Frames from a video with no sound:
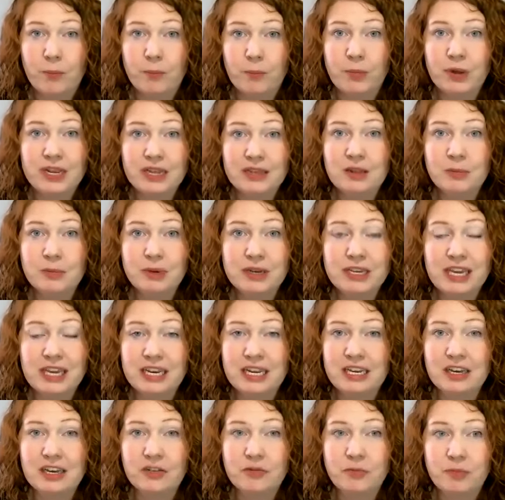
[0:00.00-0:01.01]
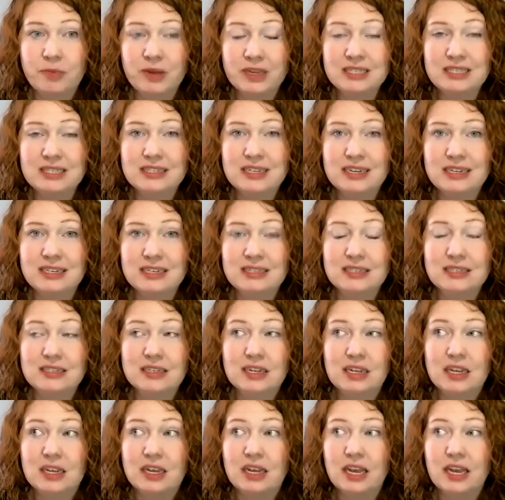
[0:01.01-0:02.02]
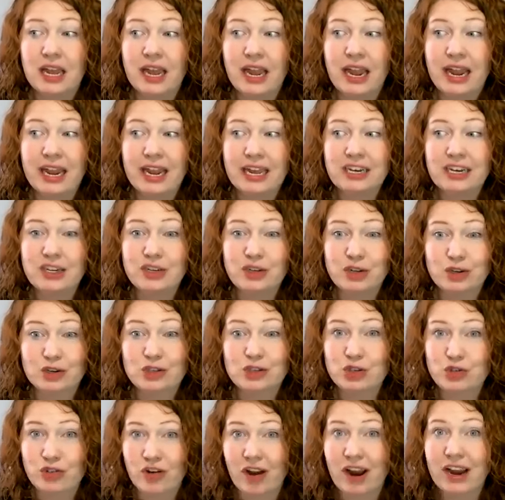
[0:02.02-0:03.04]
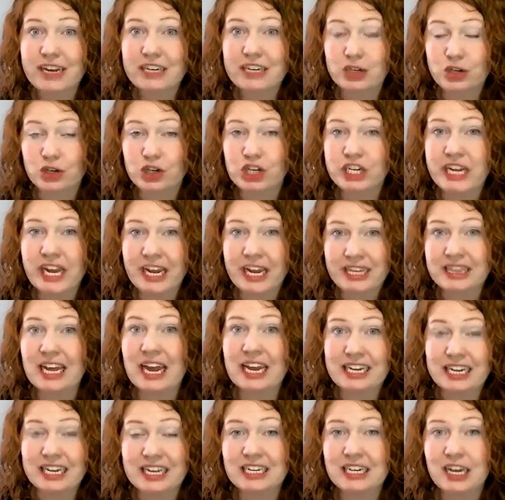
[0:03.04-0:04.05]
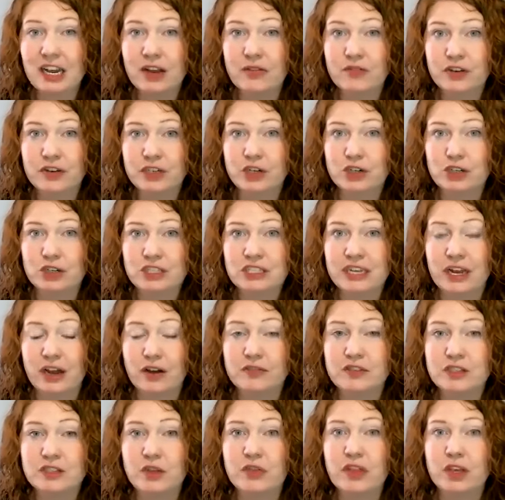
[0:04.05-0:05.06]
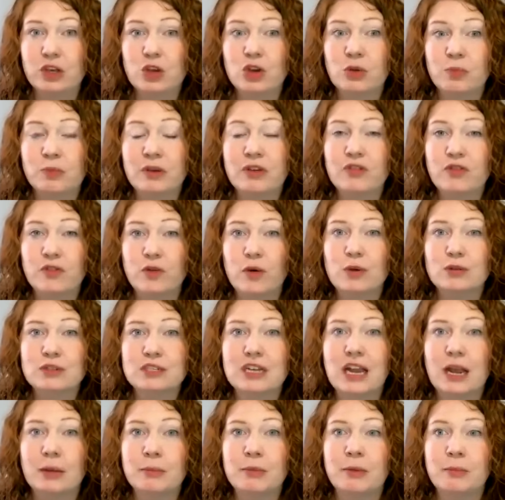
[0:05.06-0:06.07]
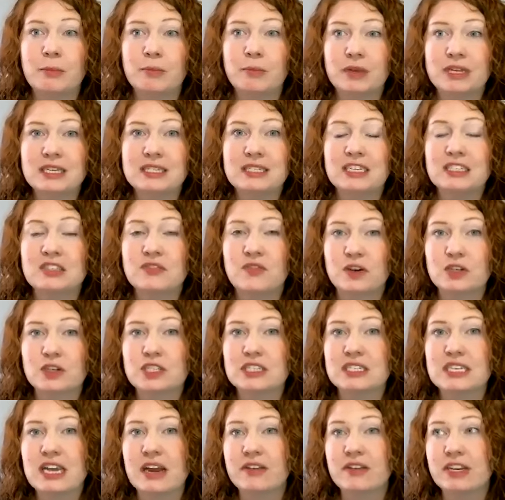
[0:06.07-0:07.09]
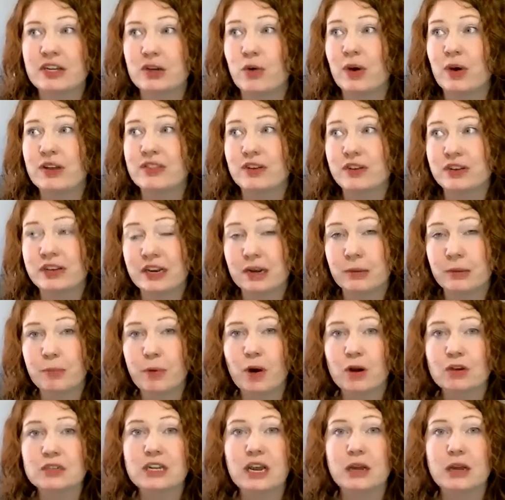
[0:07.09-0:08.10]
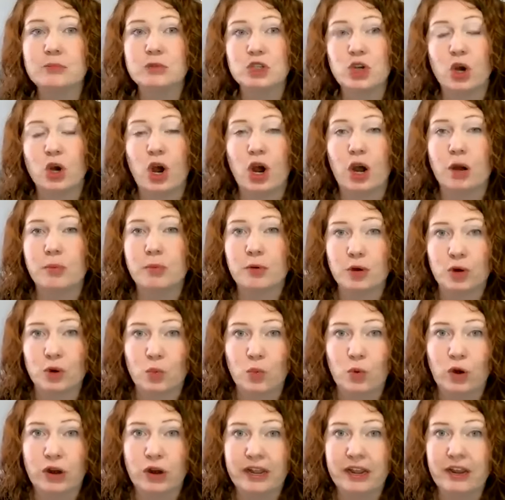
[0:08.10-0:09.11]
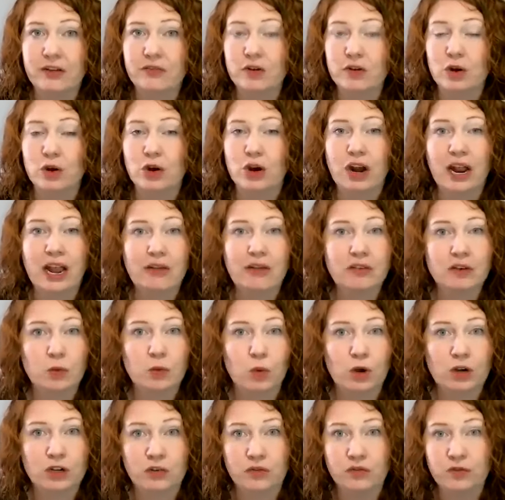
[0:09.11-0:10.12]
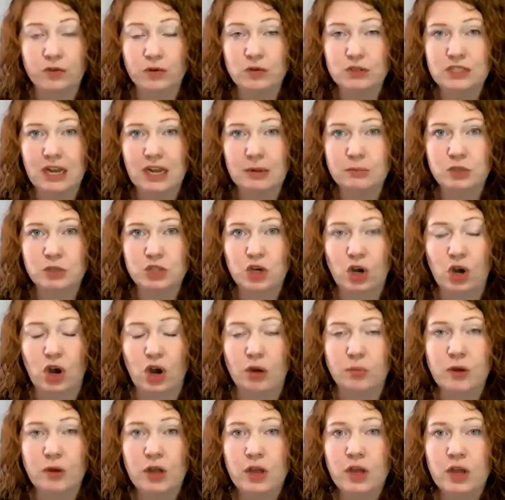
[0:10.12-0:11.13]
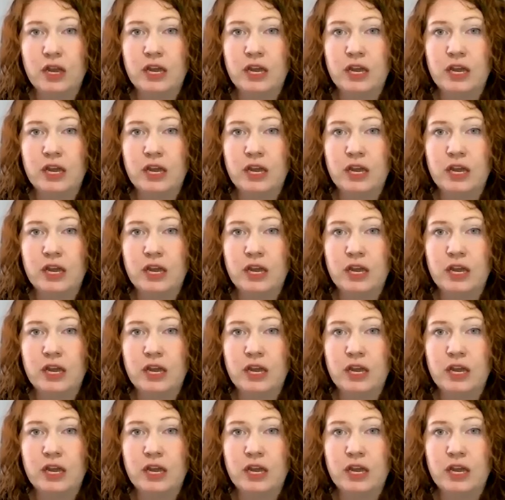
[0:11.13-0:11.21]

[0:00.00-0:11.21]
But in the beginning of business, and you're trying to create that income for yourself so that you can be full-time in business versus having to go out there and get a part-time job or whatever, or having to work a full-time job.